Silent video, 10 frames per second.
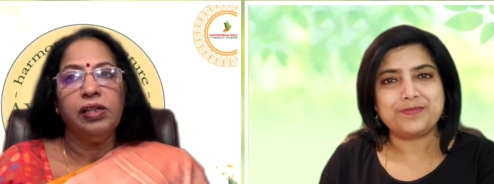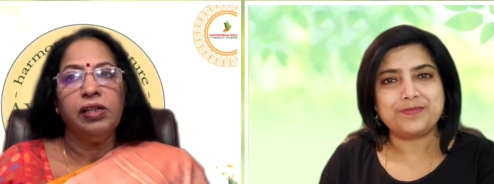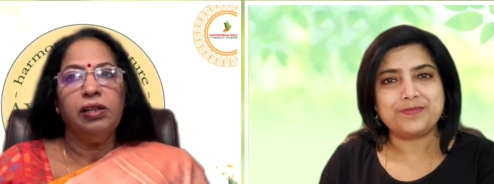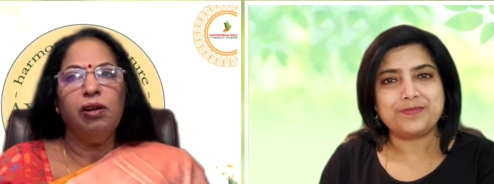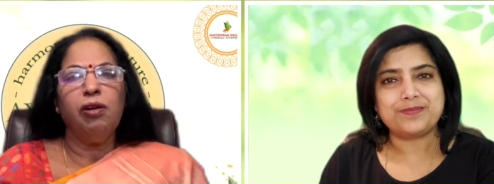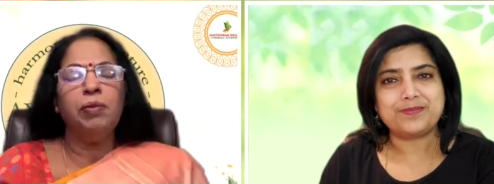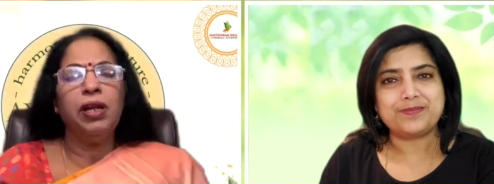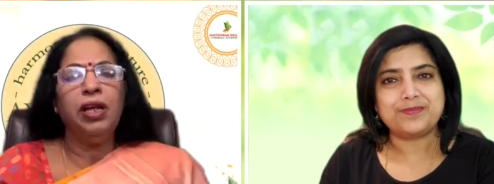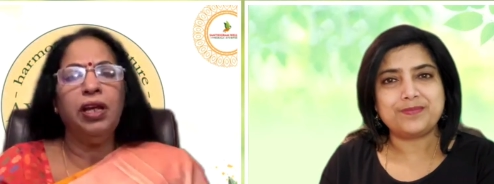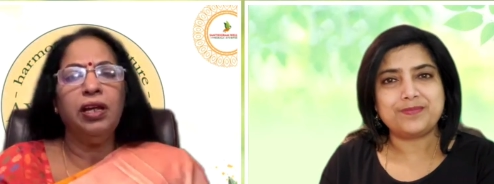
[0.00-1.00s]

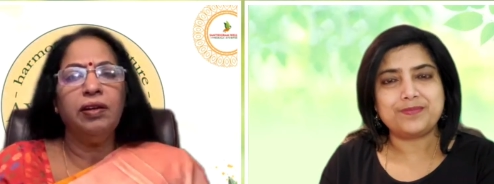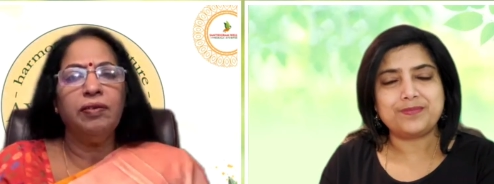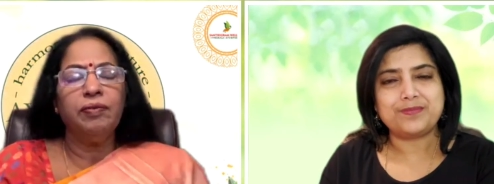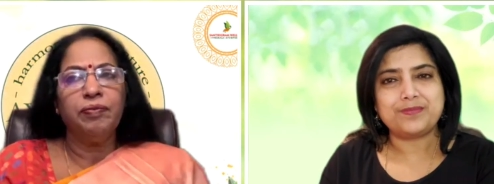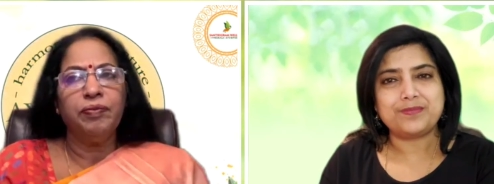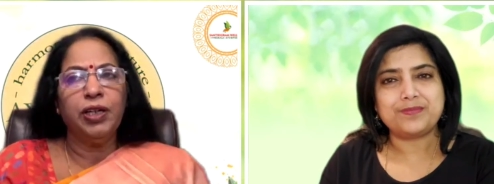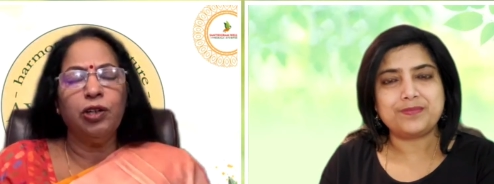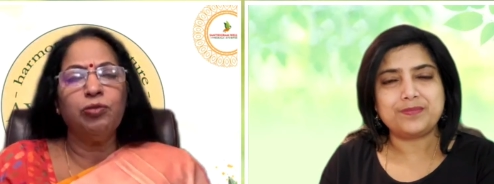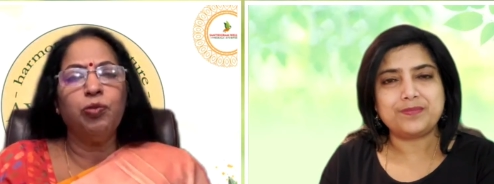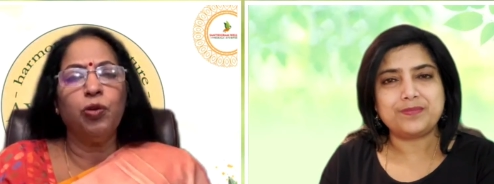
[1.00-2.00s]
Speaker 1: Normally, they
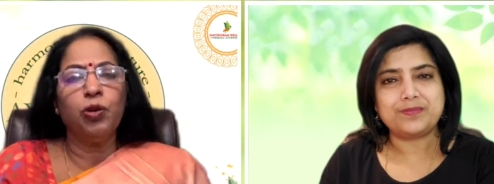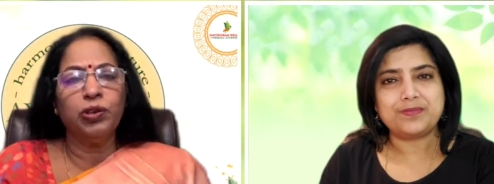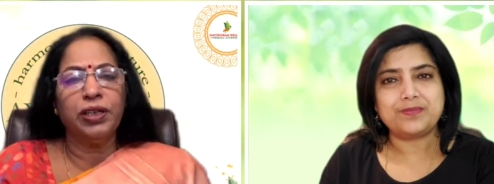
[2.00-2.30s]
don't follow the